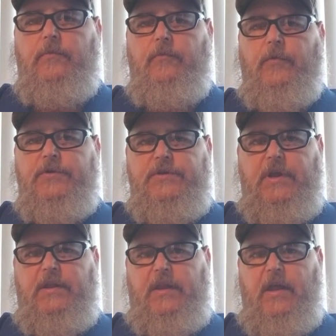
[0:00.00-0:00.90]
once you
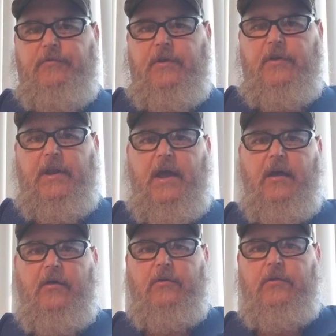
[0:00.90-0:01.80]
get that figured
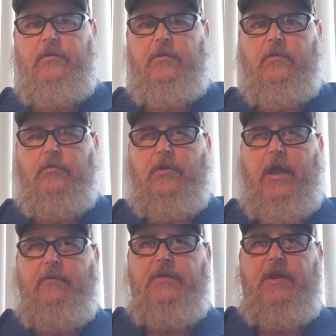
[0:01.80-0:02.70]
out, you
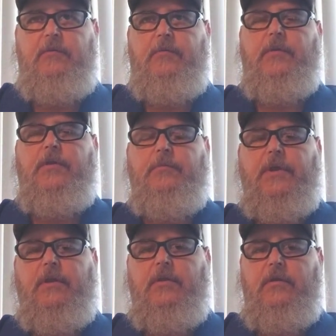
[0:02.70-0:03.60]
have to give them a little
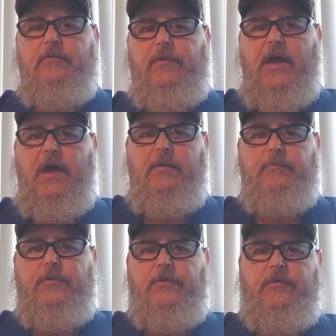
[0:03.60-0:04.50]
bit of
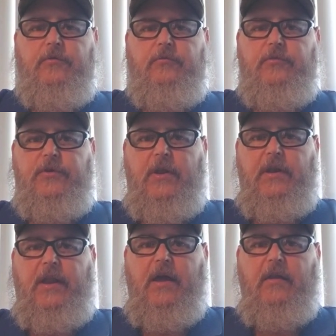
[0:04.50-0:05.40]
time to shut
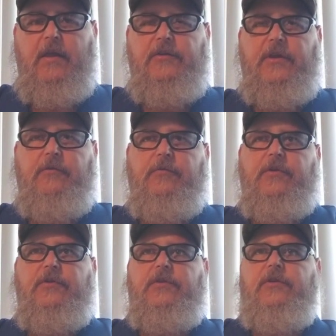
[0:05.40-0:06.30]
it down. Like, say for
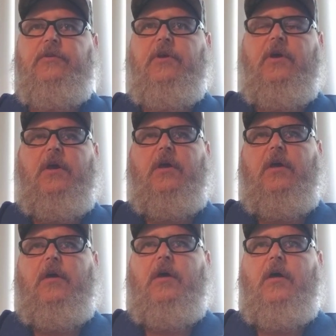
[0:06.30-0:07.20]
instance,
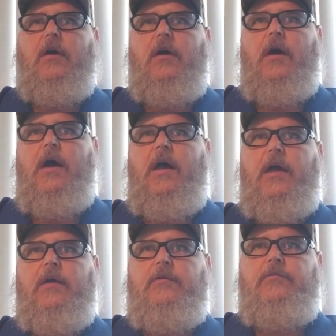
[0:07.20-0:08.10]

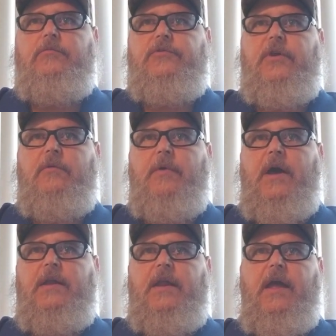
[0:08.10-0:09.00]
I shut
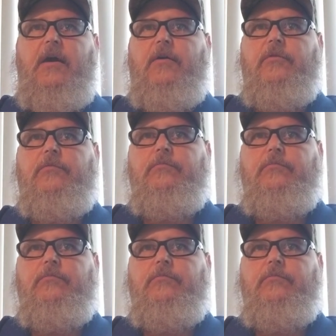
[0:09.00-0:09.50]
mine down,